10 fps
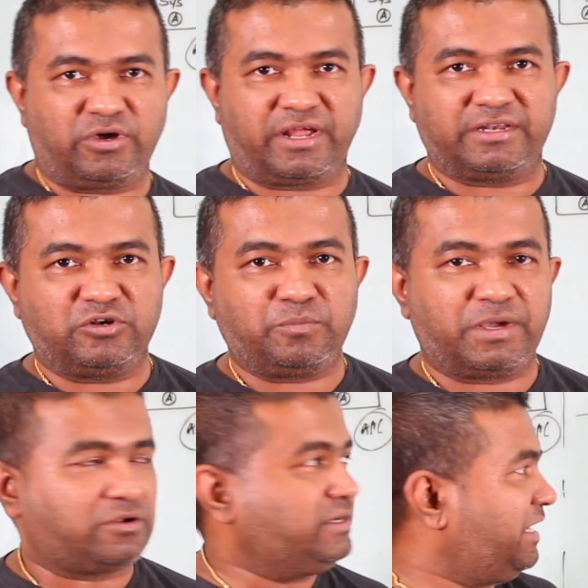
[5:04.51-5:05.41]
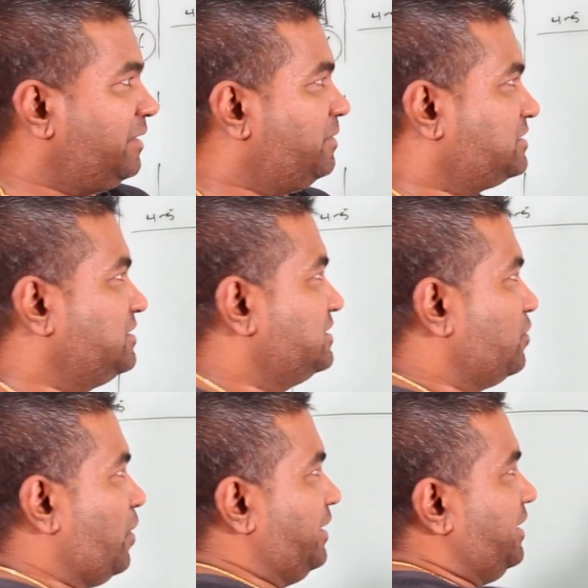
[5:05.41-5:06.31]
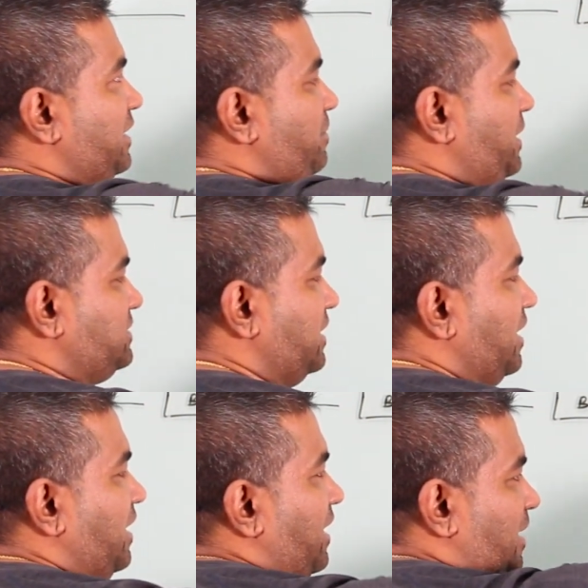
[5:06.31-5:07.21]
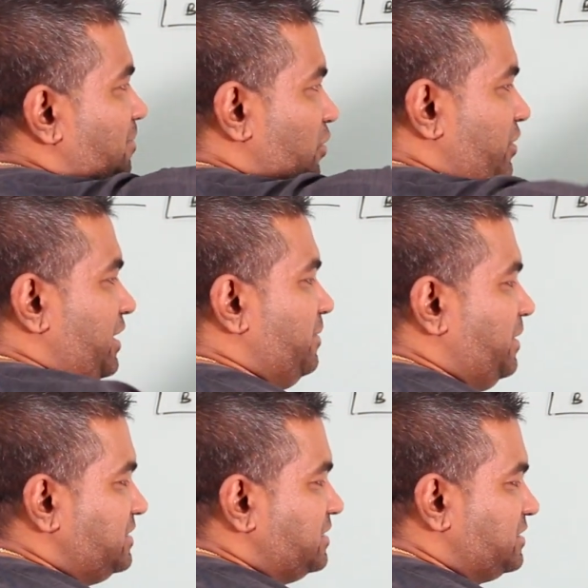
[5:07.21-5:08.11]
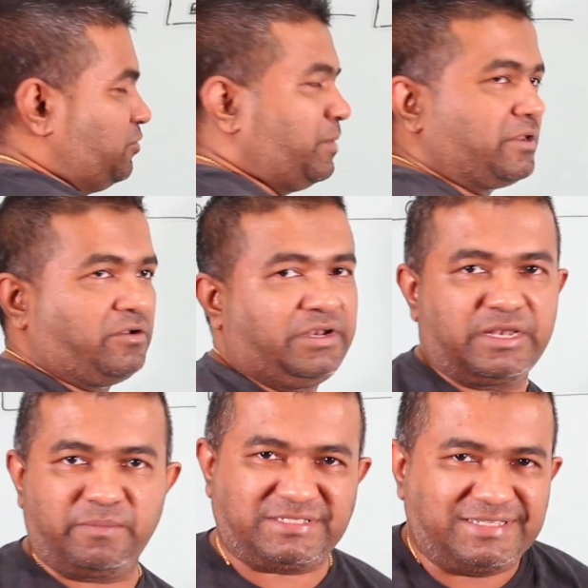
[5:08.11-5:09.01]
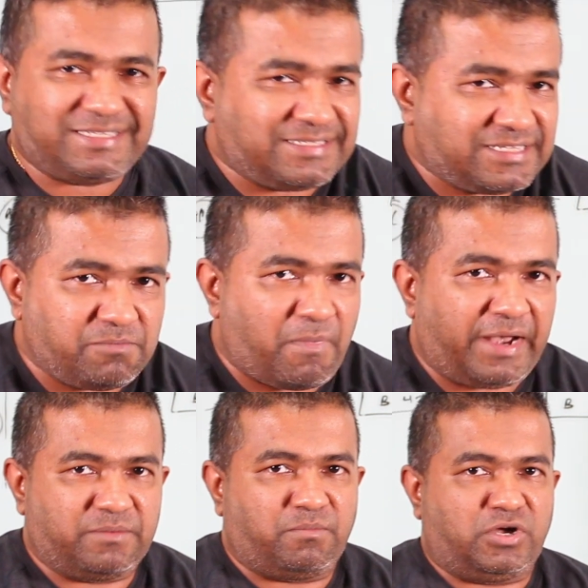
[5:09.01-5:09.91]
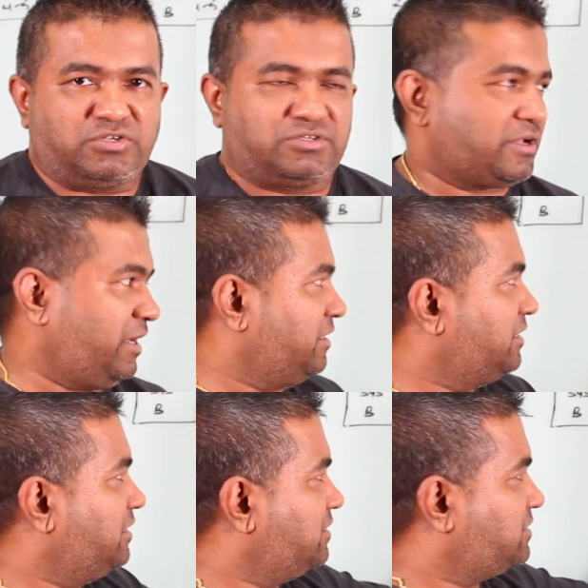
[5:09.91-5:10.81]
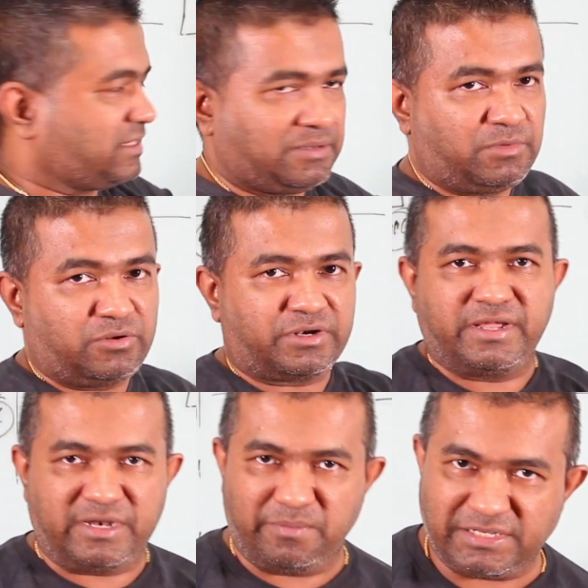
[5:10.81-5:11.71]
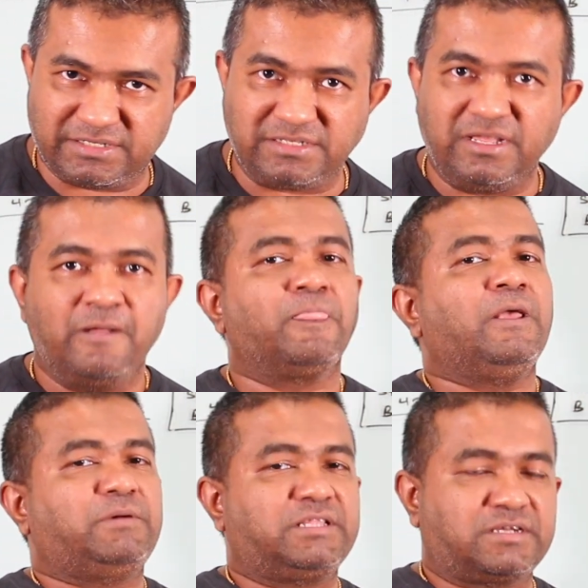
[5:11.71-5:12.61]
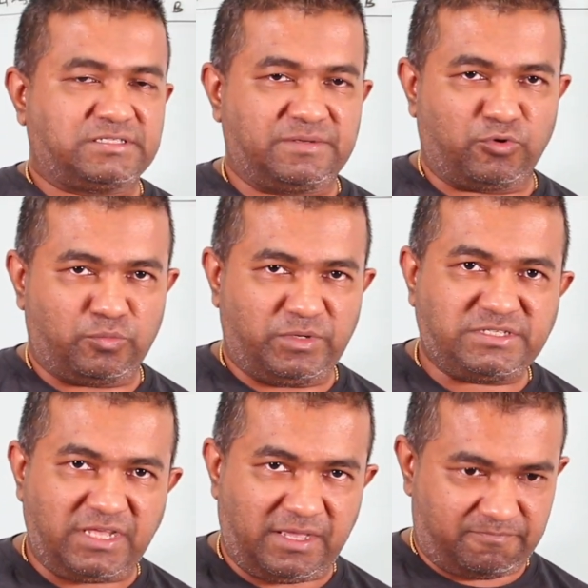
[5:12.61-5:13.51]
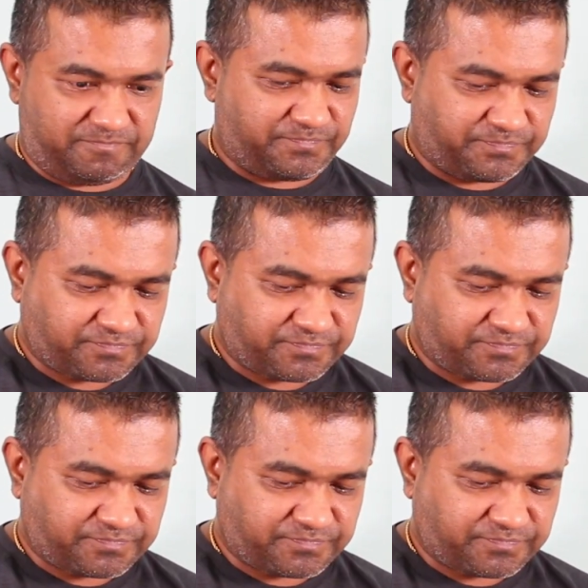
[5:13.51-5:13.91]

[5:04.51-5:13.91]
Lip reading: You are writing to payroll database. This is a one database, employee database. This is a payroll database. This doesn't matter much, right? It's a table or a databases, but the concept would be same.